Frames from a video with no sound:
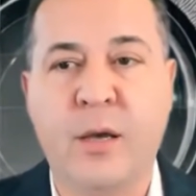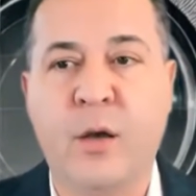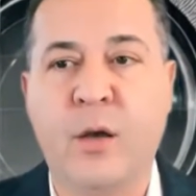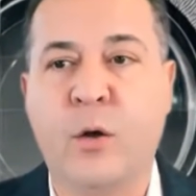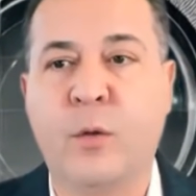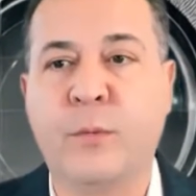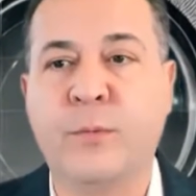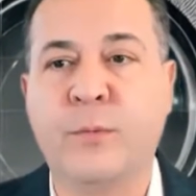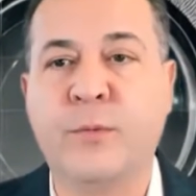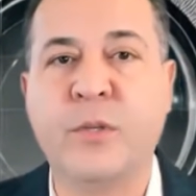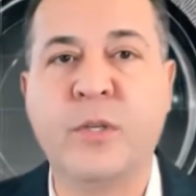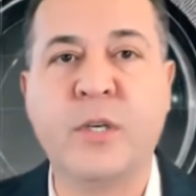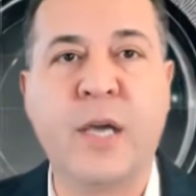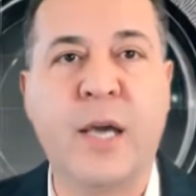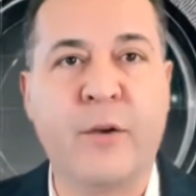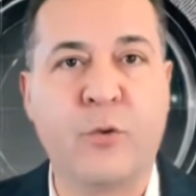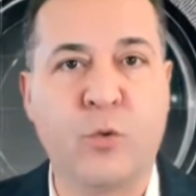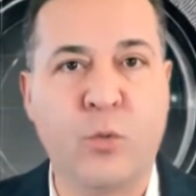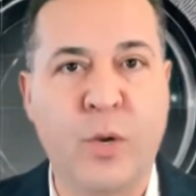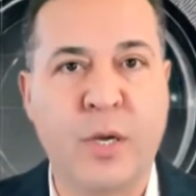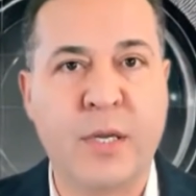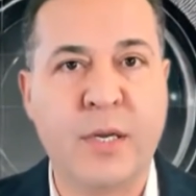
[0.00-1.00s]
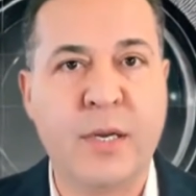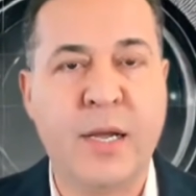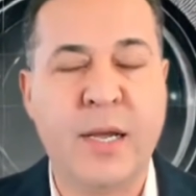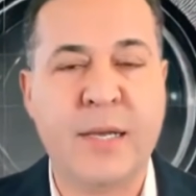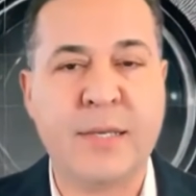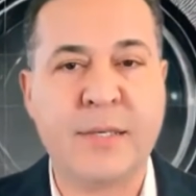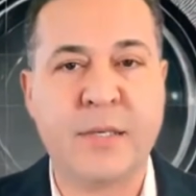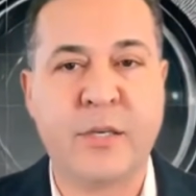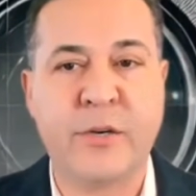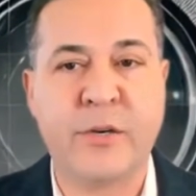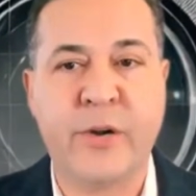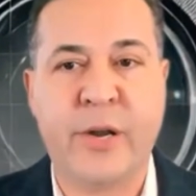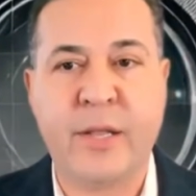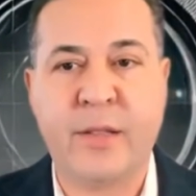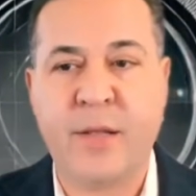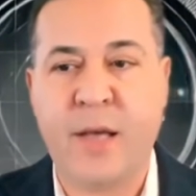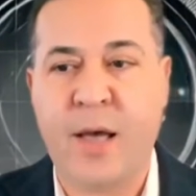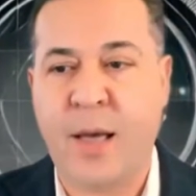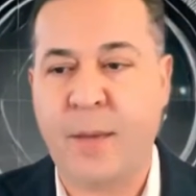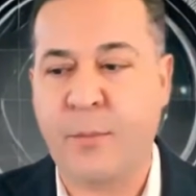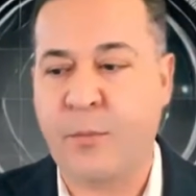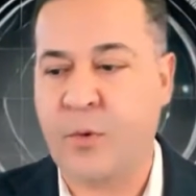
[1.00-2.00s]
hopefully everyone has great
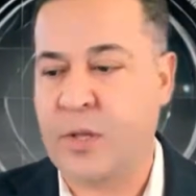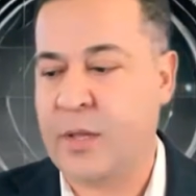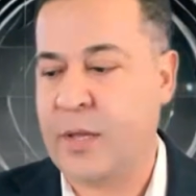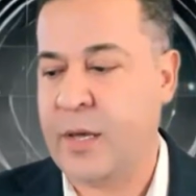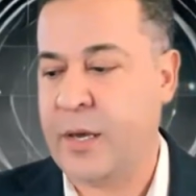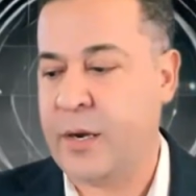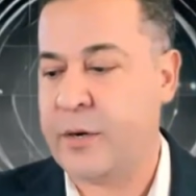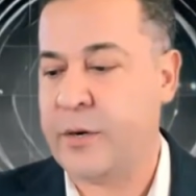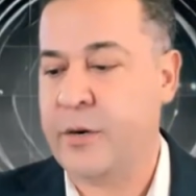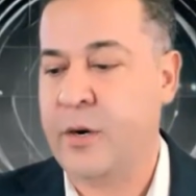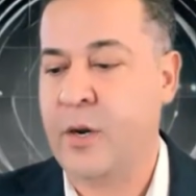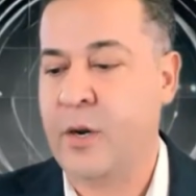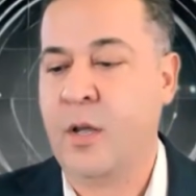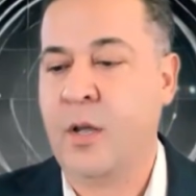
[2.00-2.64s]
time with their